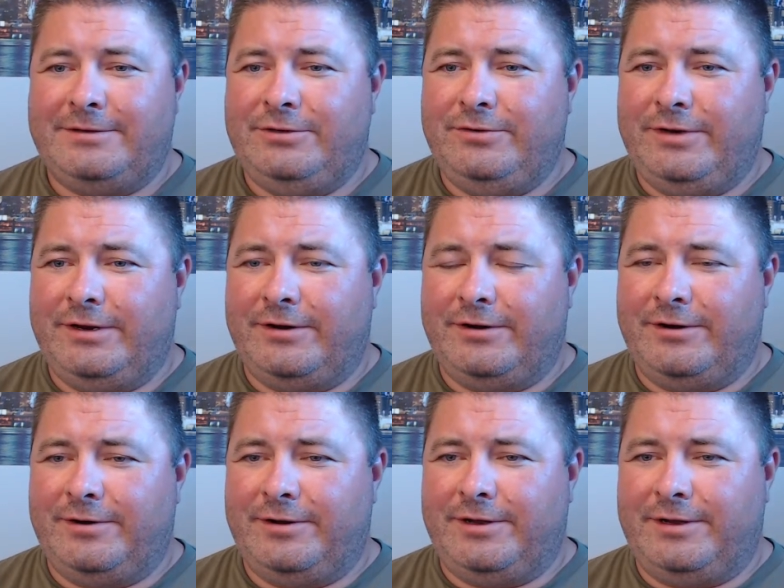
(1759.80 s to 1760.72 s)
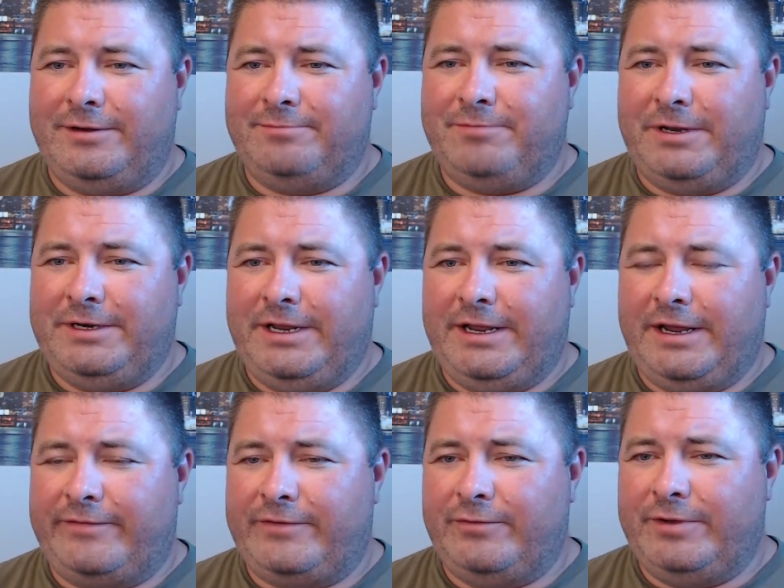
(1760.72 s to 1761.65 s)
a day
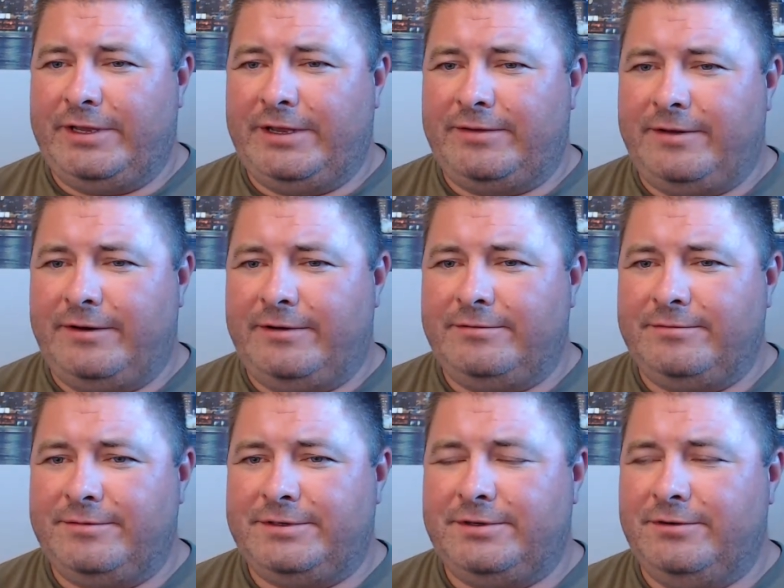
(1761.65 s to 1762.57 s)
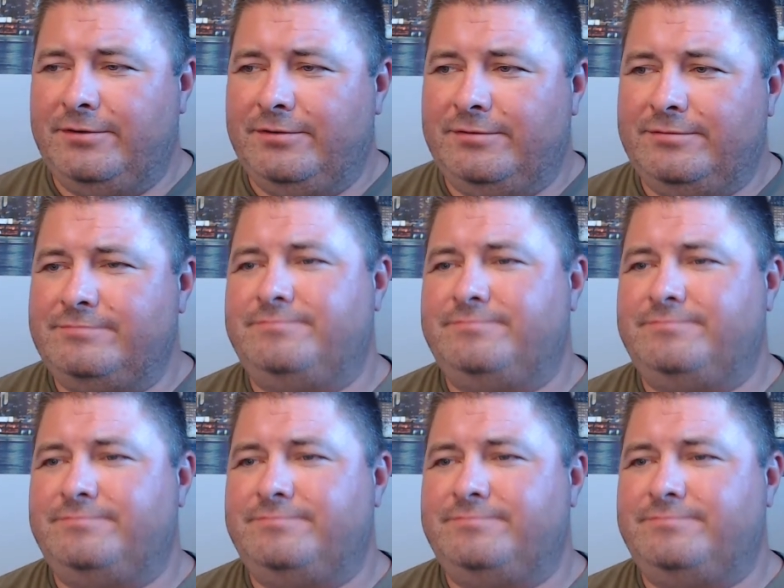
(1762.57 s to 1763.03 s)
after we get there. So,